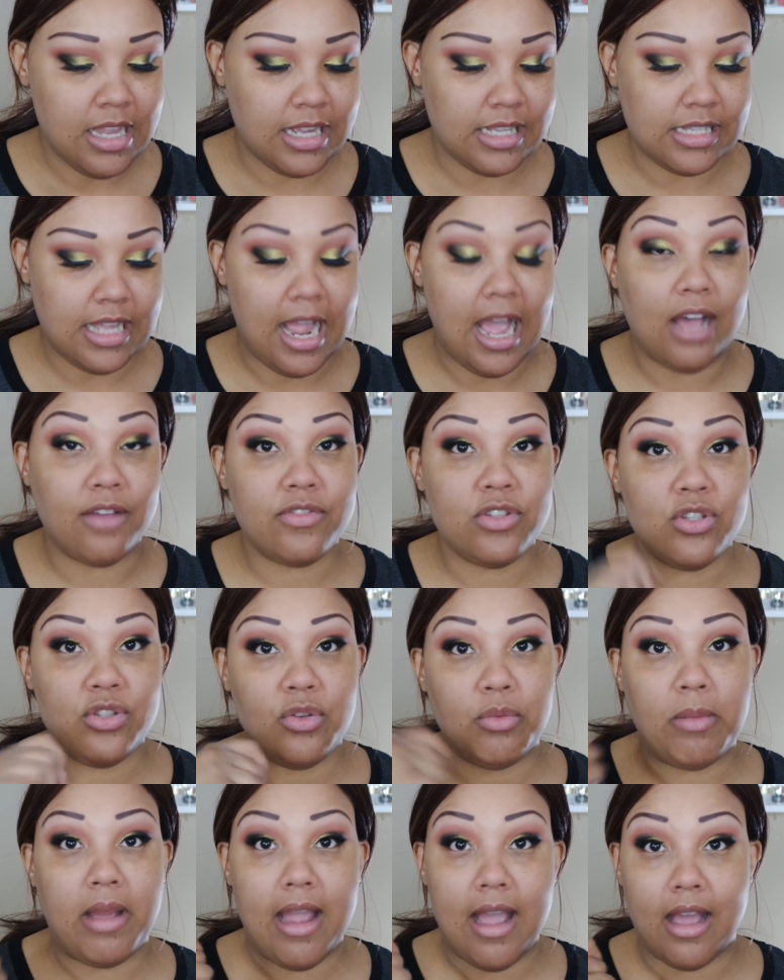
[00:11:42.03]
because I have to
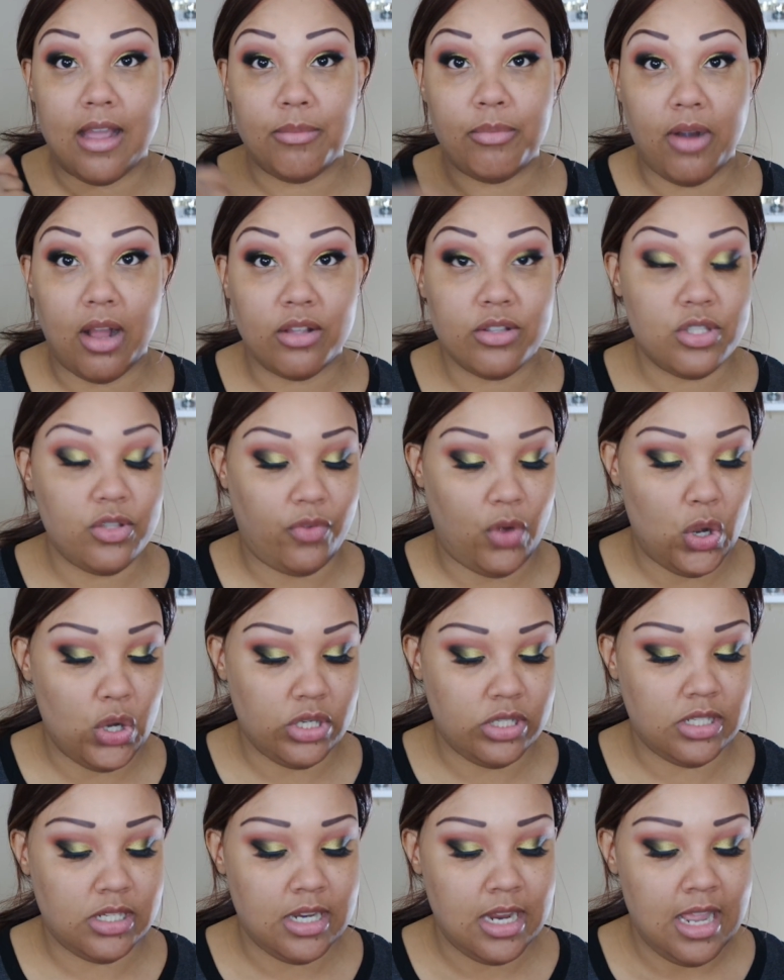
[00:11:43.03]
do my eyebrows
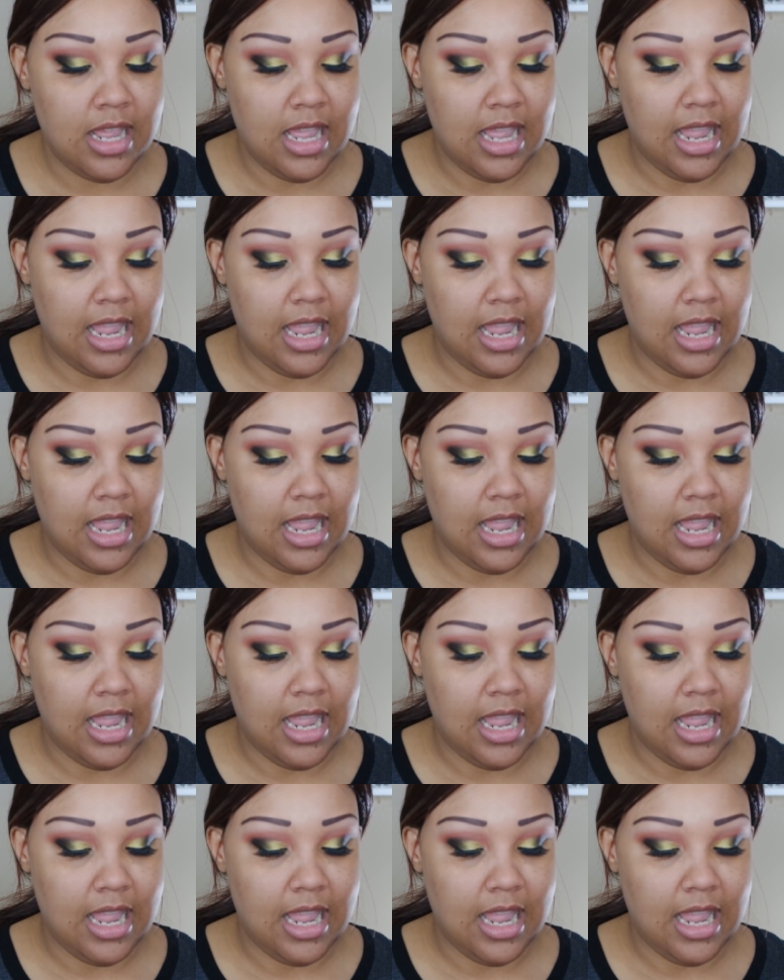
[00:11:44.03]
first,